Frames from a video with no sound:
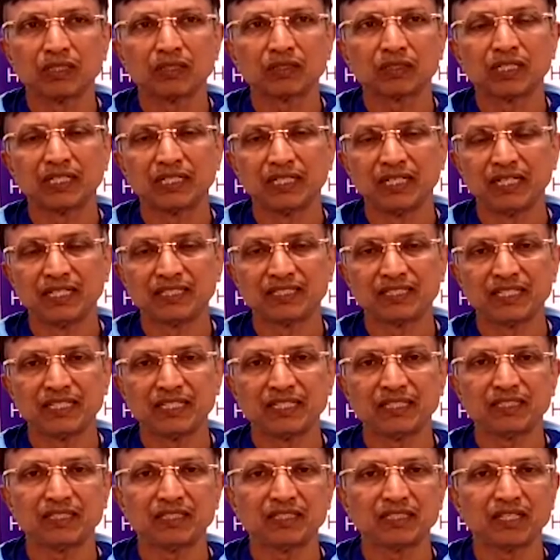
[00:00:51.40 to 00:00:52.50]
kidney
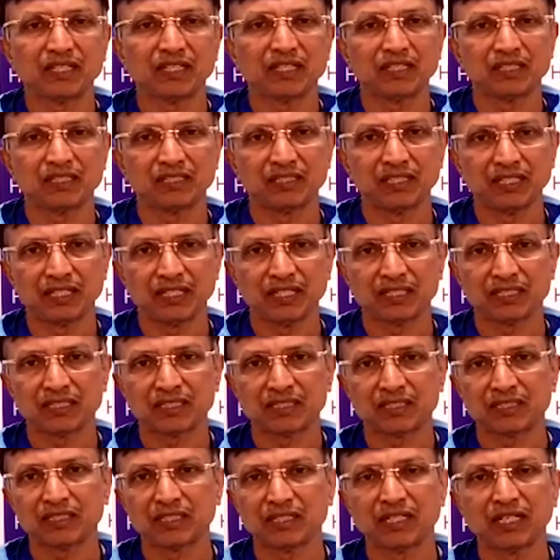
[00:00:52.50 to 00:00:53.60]
disease is a
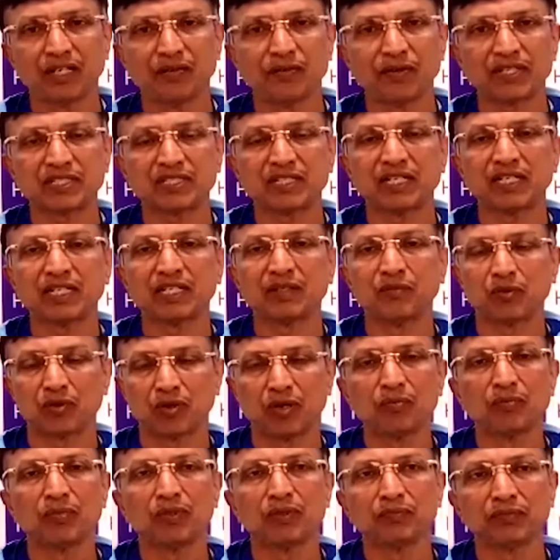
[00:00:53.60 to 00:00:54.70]
serious, devastating
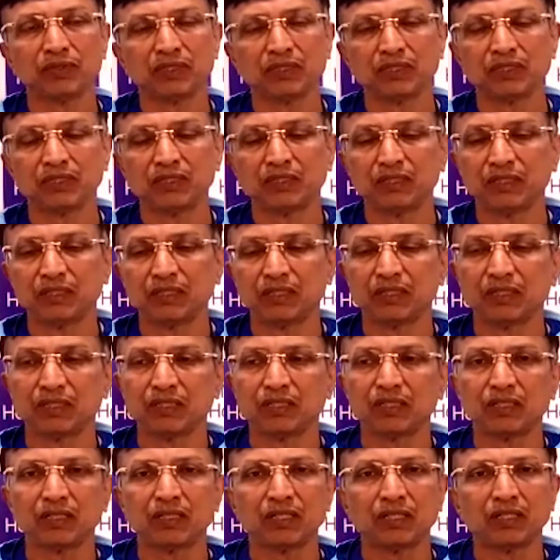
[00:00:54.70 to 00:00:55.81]
problem
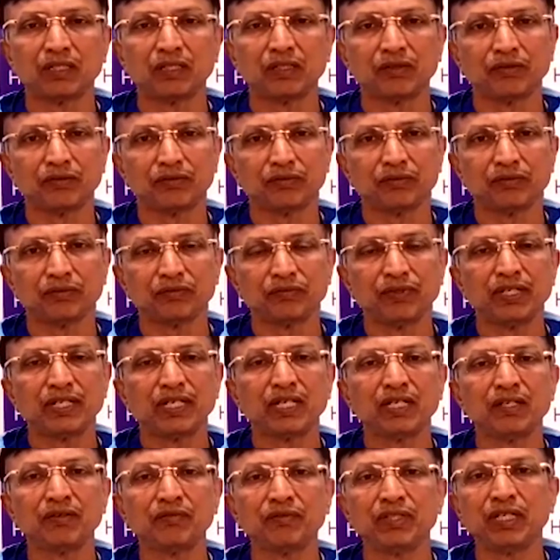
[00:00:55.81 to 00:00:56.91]
uh,
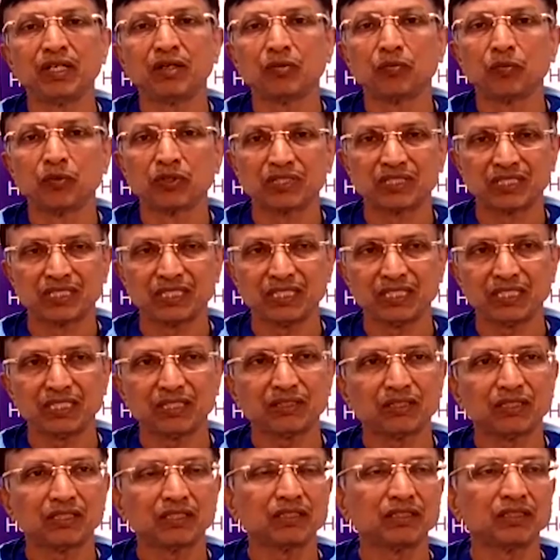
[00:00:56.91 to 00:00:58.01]
wherein we almost see
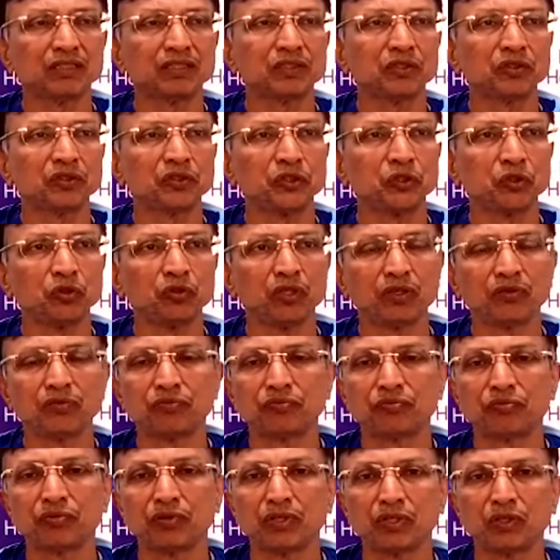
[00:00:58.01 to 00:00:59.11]
uh, the tune of
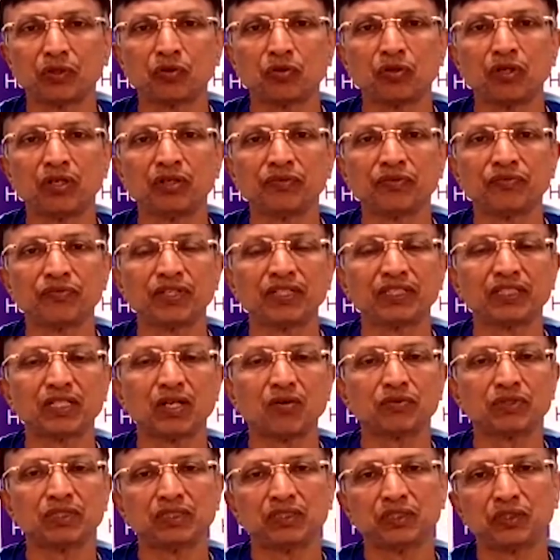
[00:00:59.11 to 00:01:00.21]

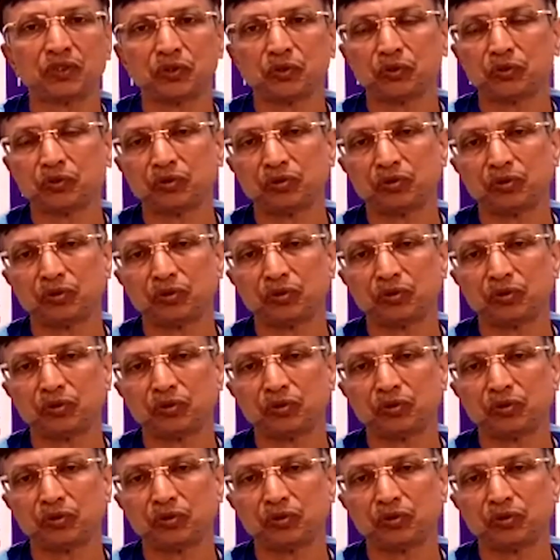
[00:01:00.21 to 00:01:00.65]
250,000 to